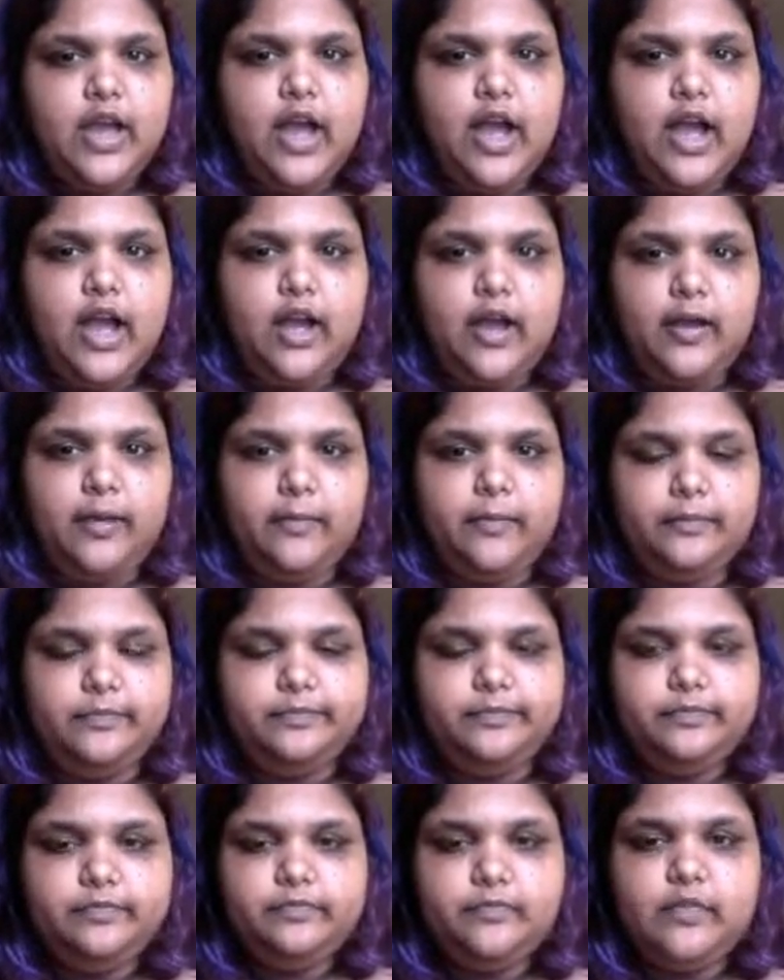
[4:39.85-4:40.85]

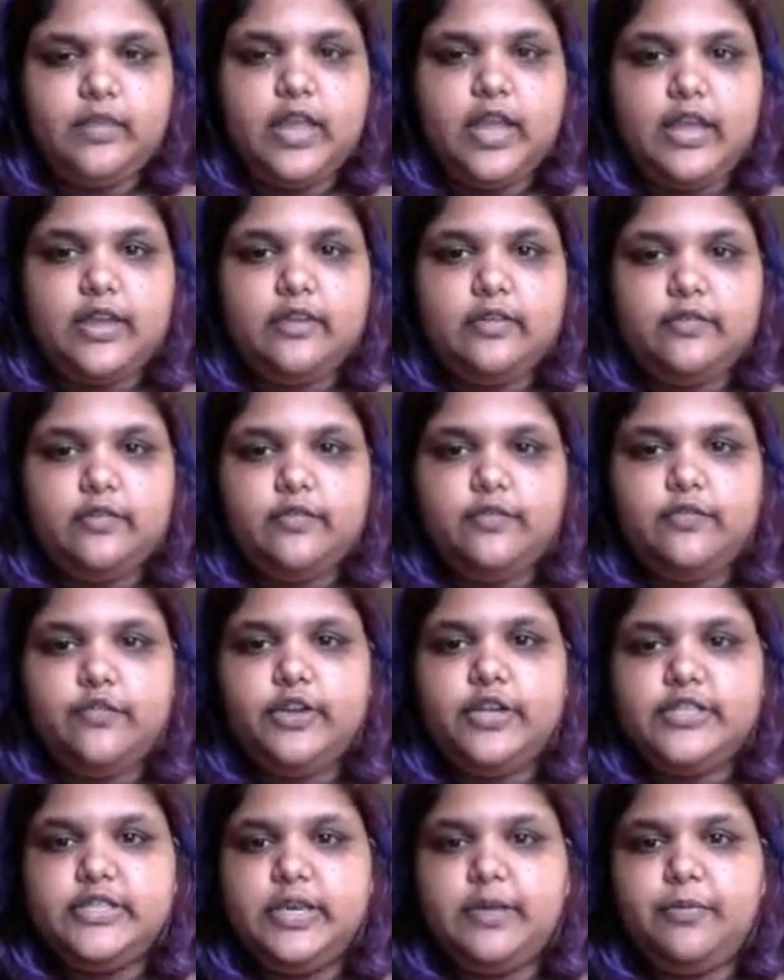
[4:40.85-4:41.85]
Like,
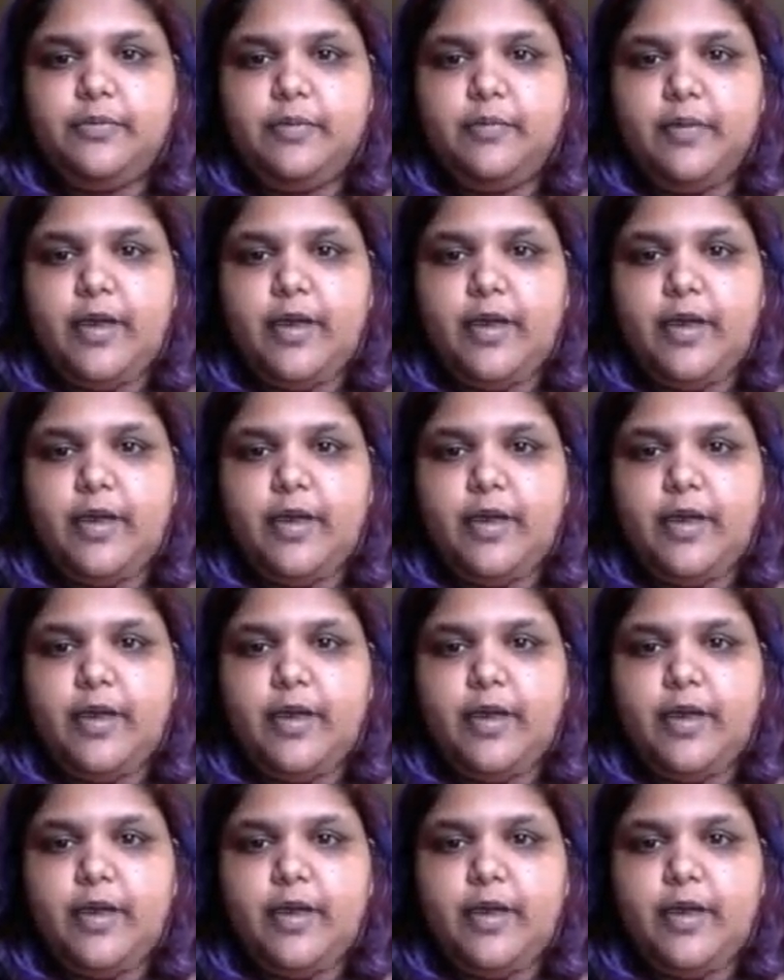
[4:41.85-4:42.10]
for example,